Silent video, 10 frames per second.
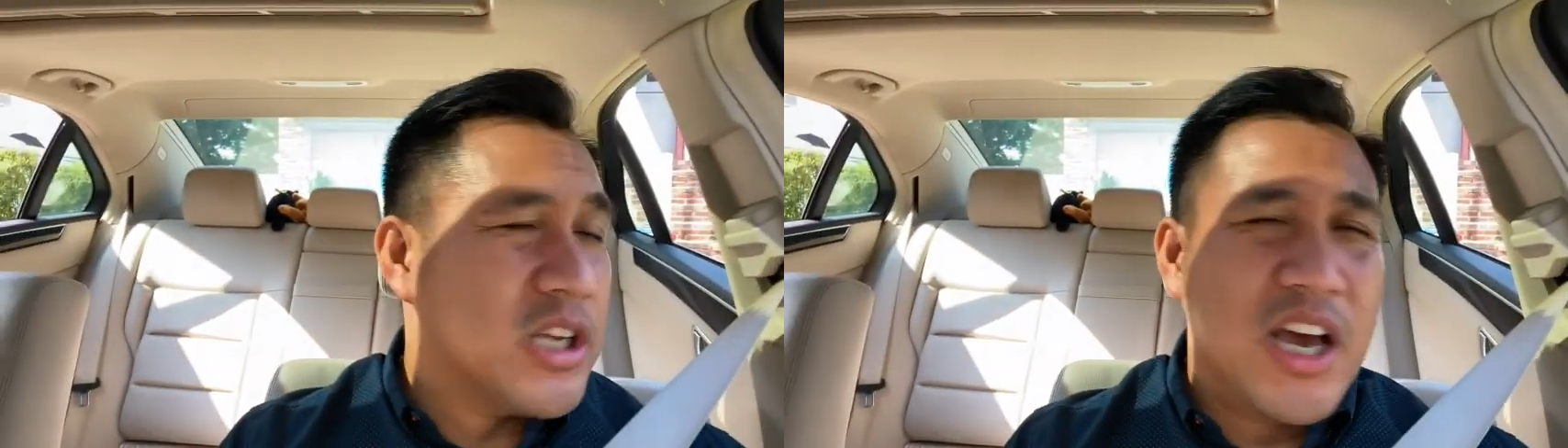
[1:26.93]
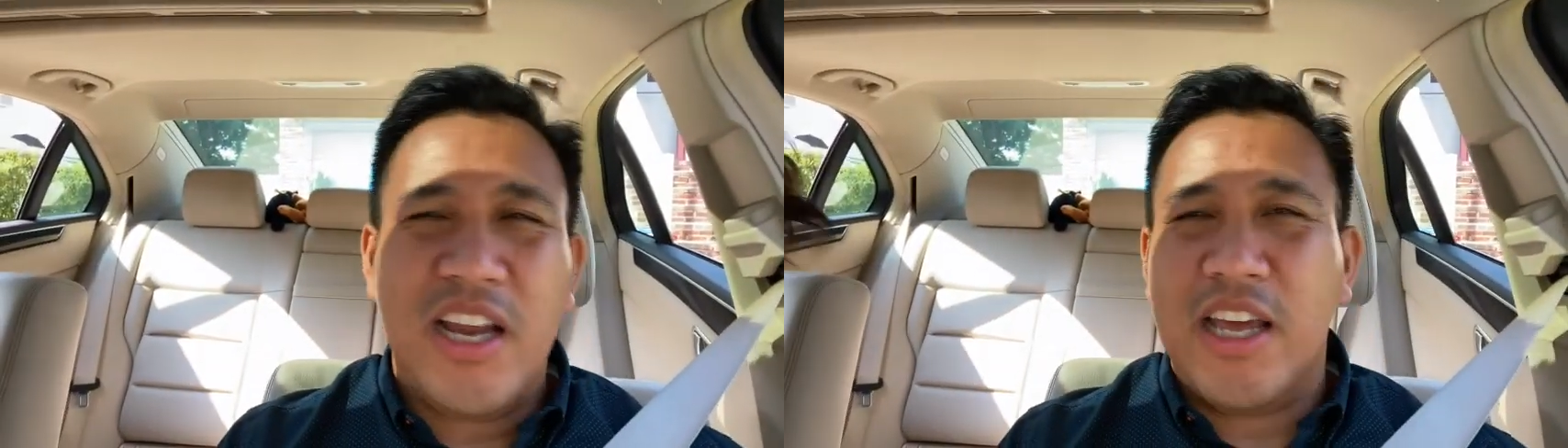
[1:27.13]

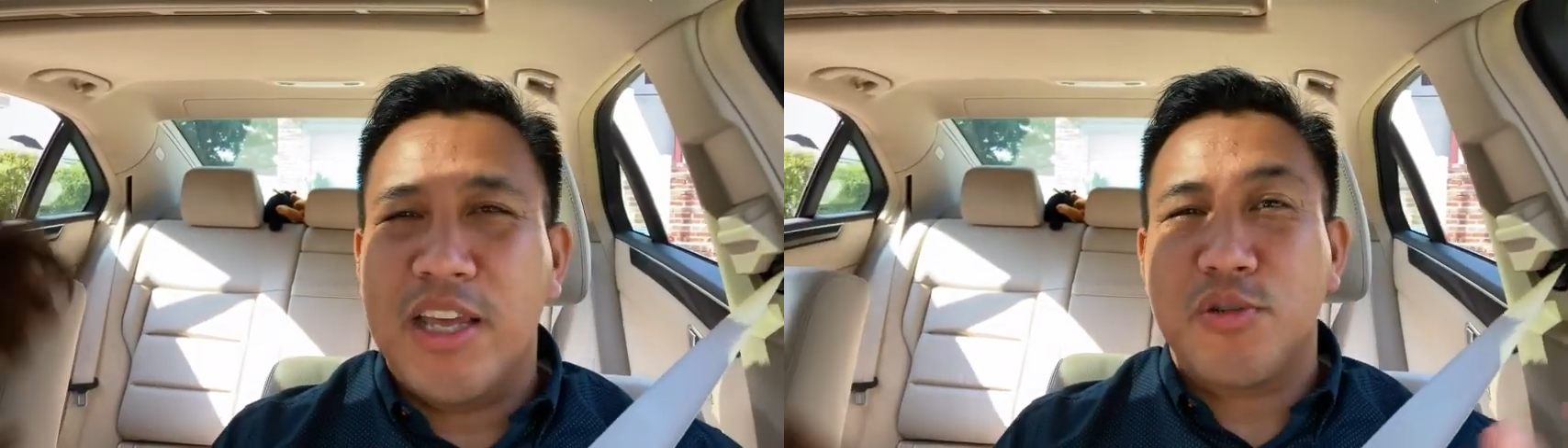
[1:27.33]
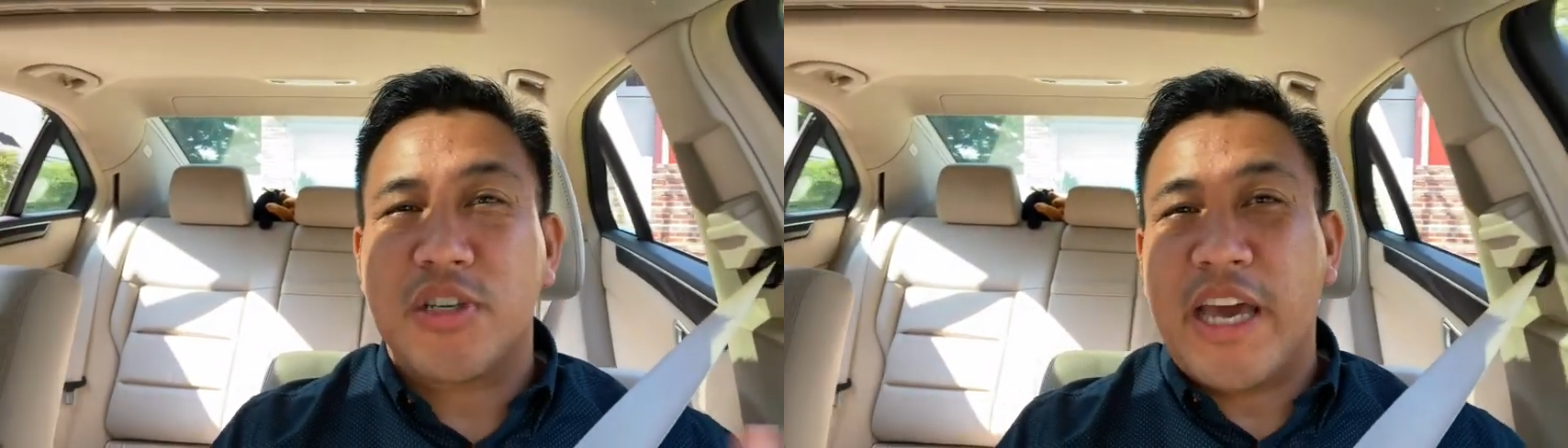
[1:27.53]
I gotta get
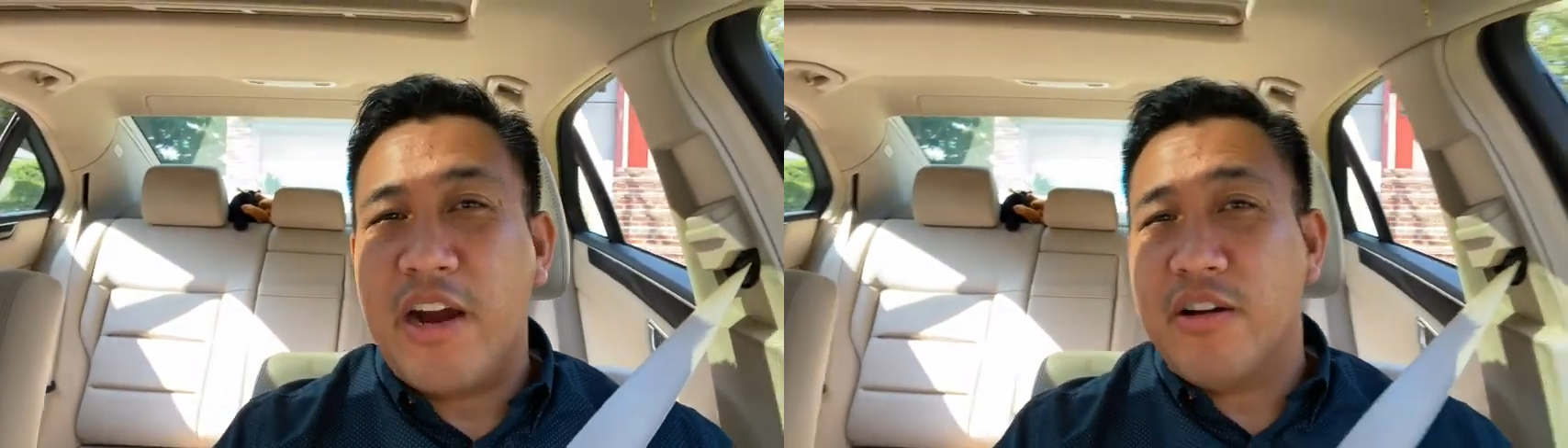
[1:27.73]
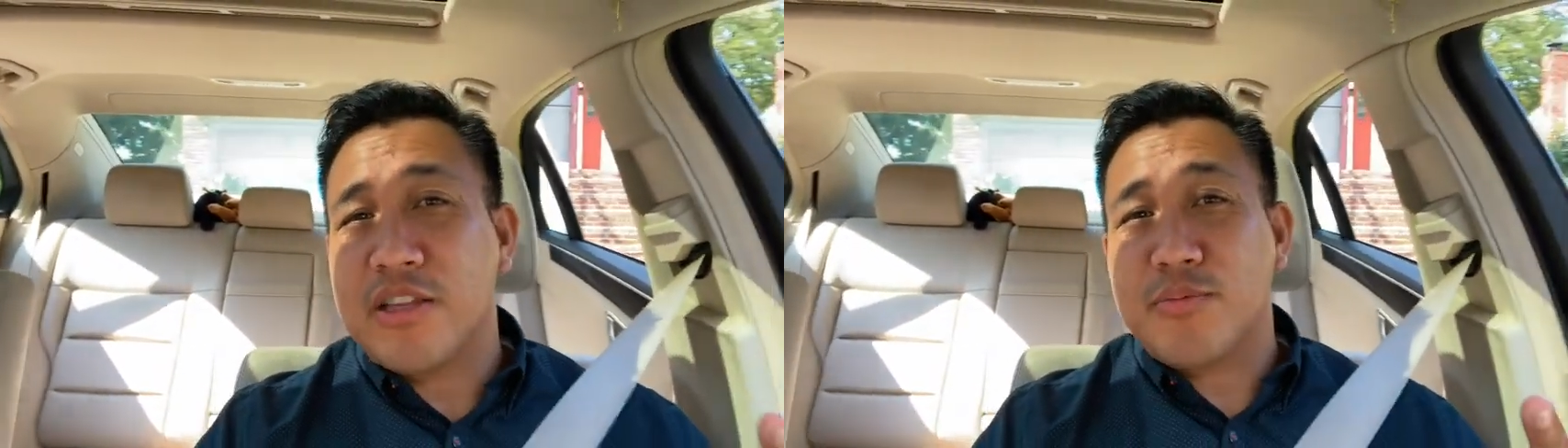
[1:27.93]
used to
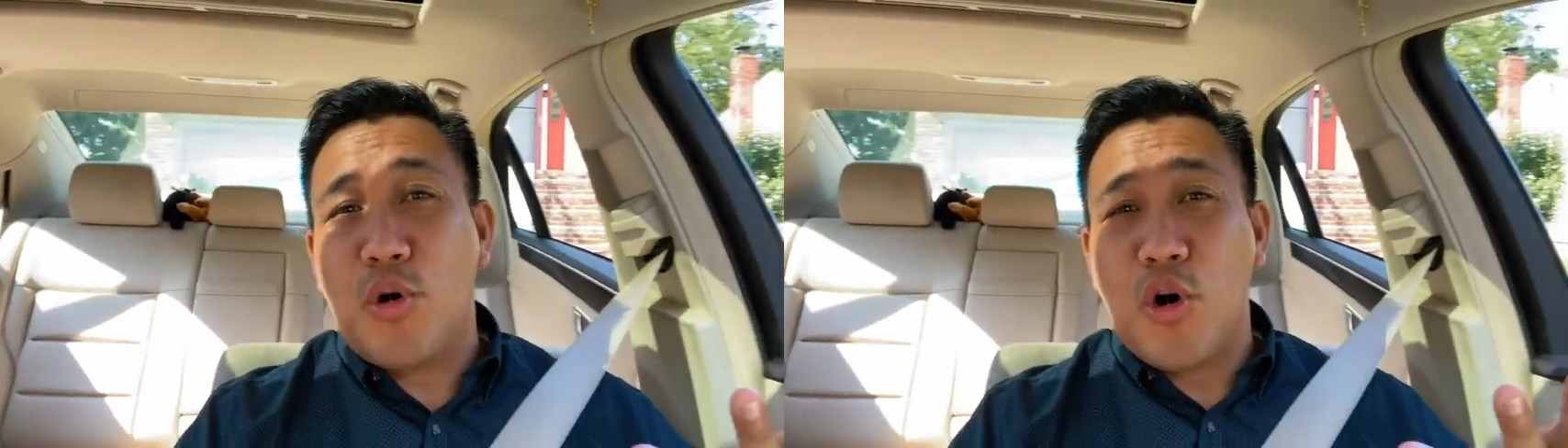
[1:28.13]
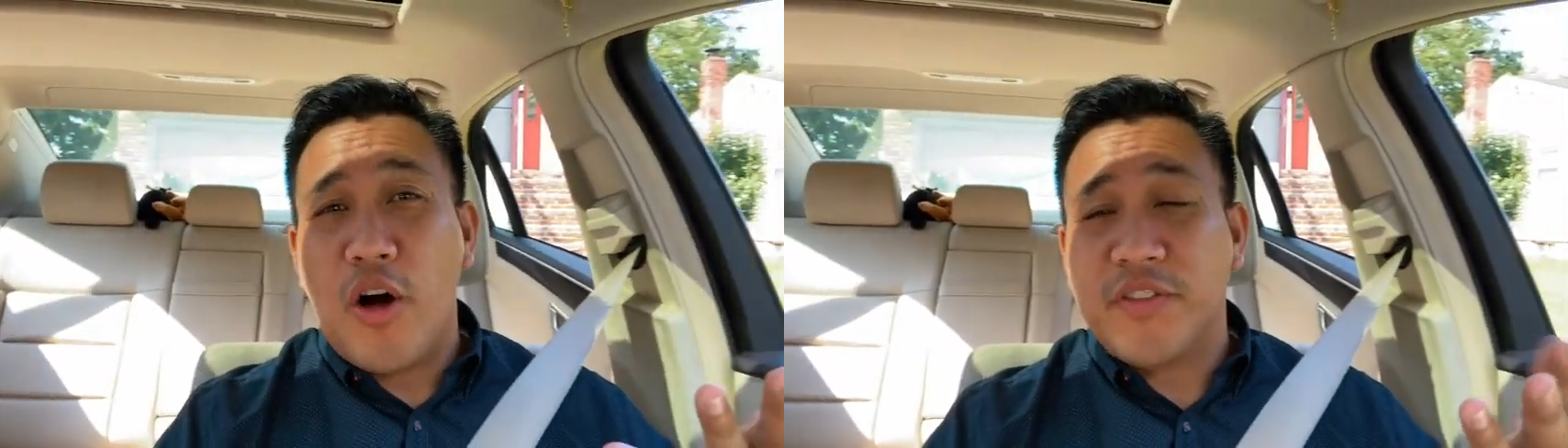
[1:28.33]
carrying this
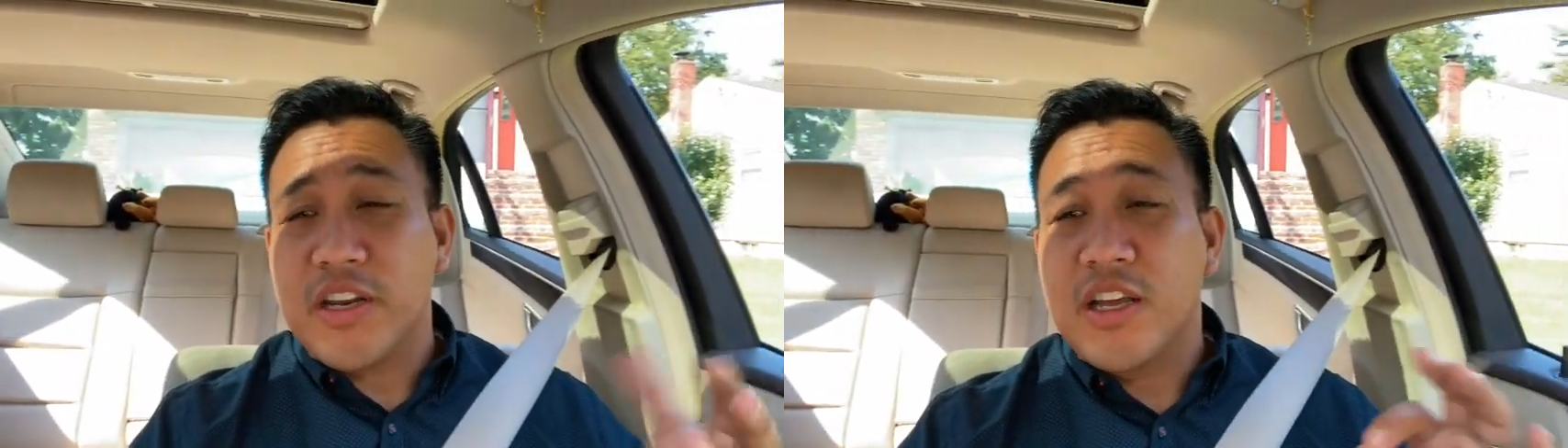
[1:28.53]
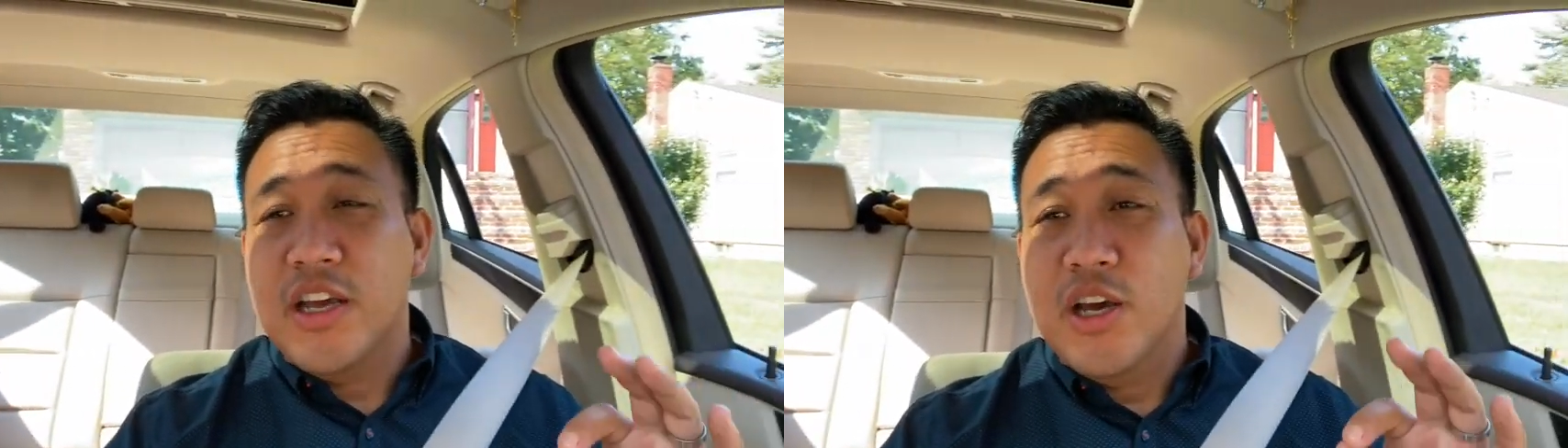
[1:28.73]
more often.